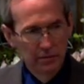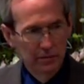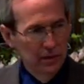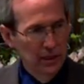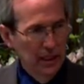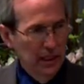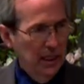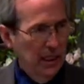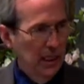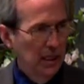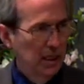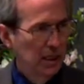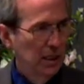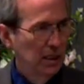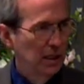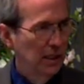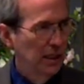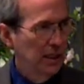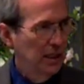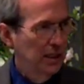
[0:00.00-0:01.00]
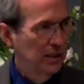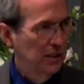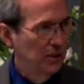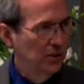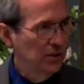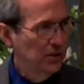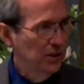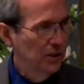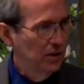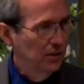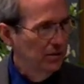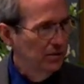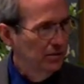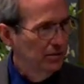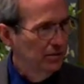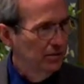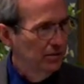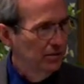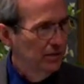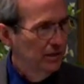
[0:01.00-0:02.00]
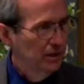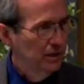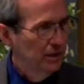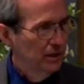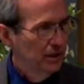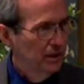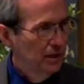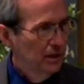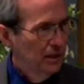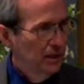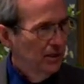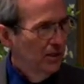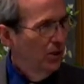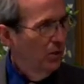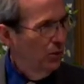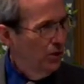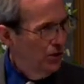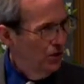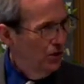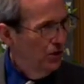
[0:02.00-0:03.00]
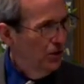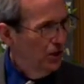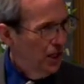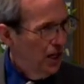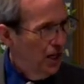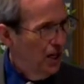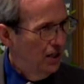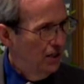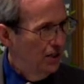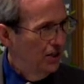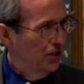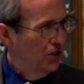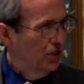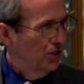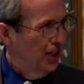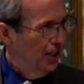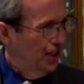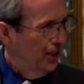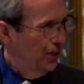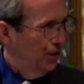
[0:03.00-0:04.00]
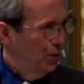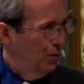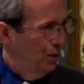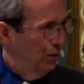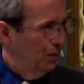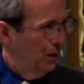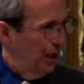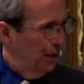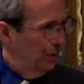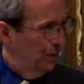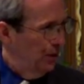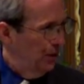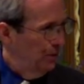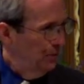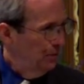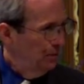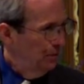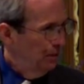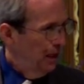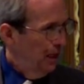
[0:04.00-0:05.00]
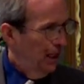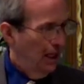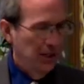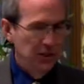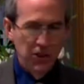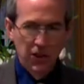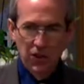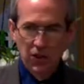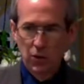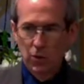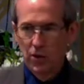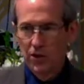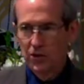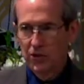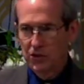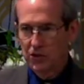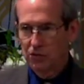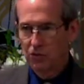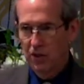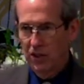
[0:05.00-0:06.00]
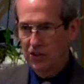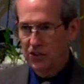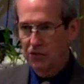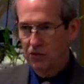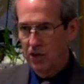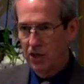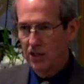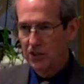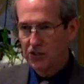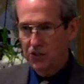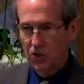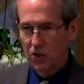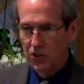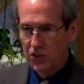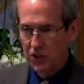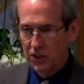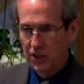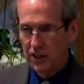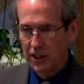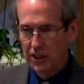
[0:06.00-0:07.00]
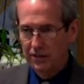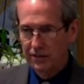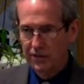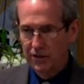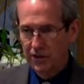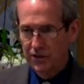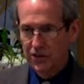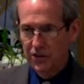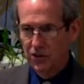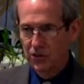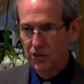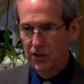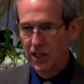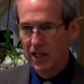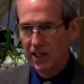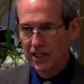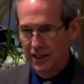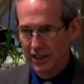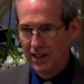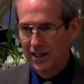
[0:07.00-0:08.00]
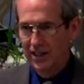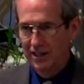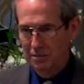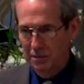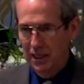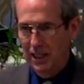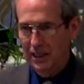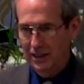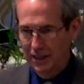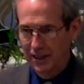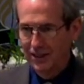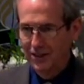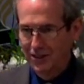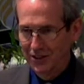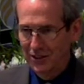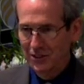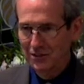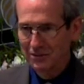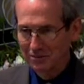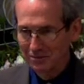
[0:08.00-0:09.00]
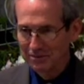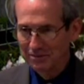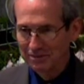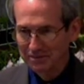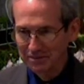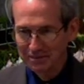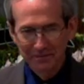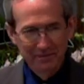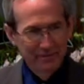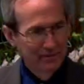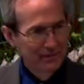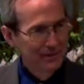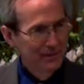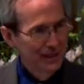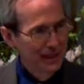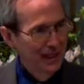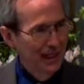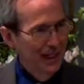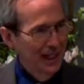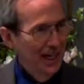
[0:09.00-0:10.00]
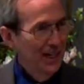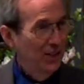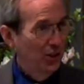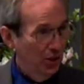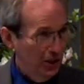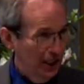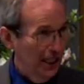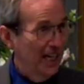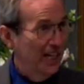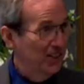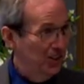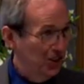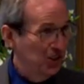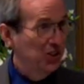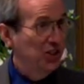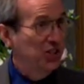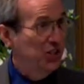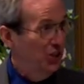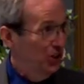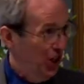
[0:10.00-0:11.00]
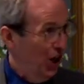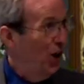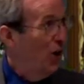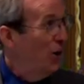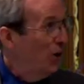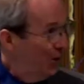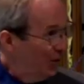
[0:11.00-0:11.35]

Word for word: I can't eat like I used to. You know, when you're in college, you take a group of people, and you go to one of those restaurants, all you can eat for $2.99 back then, you know, and they're glad to see you go